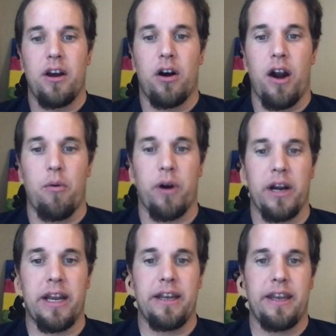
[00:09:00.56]
All right, we're going
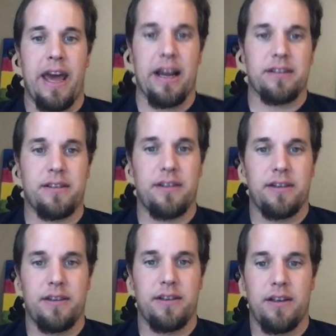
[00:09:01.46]
to hit next.
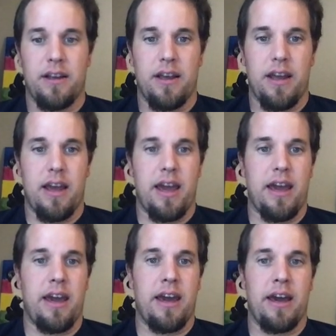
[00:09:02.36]

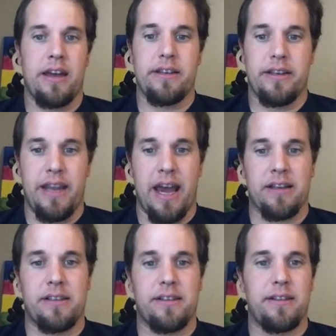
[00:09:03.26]
And
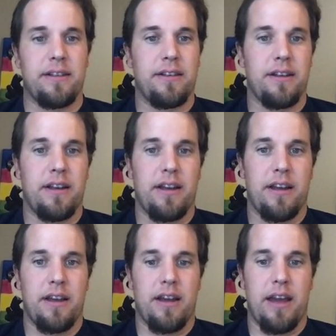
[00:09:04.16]
next.
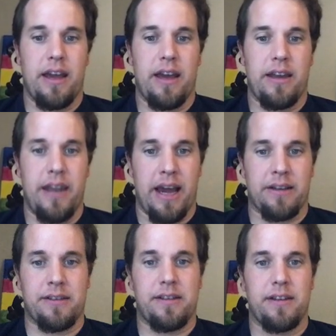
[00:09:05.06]
And
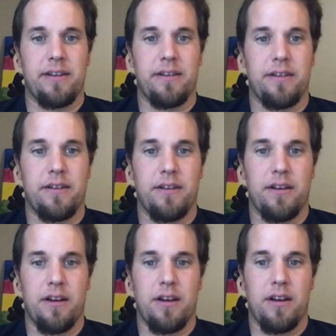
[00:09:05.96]
next.
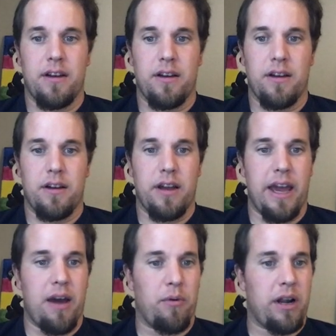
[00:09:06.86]

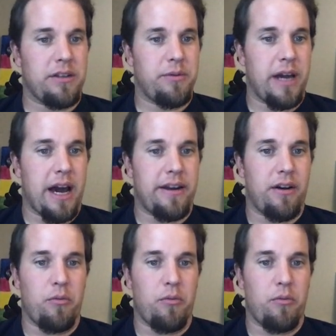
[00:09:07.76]
And what else we got here?